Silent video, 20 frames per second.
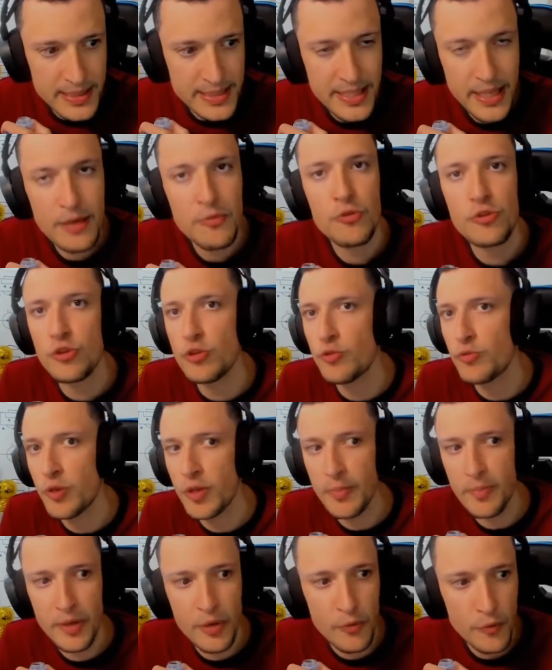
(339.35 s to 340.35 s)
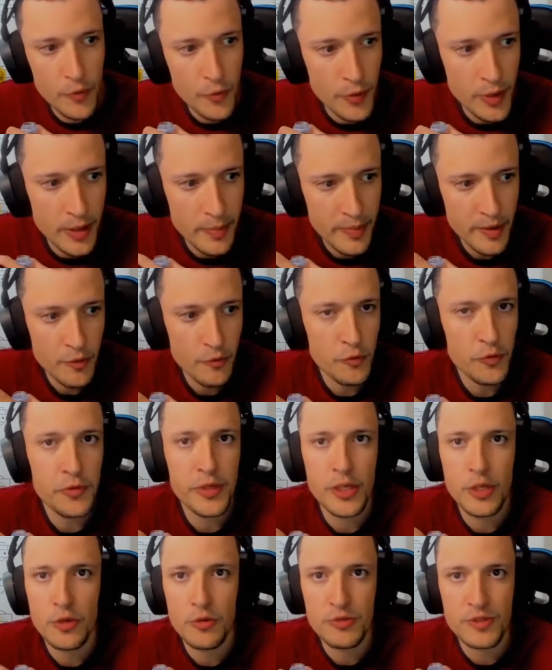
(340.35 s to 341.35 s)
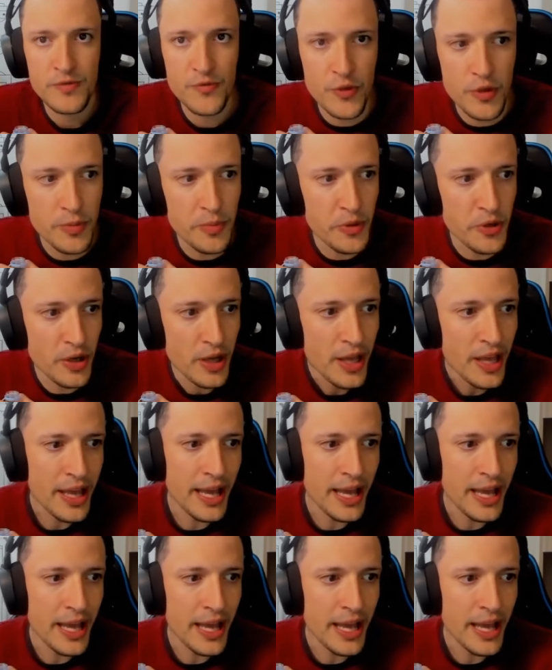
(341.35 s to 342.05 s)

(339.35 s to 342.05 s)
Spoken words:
Say what you want about Rooney, but Rooney knows football.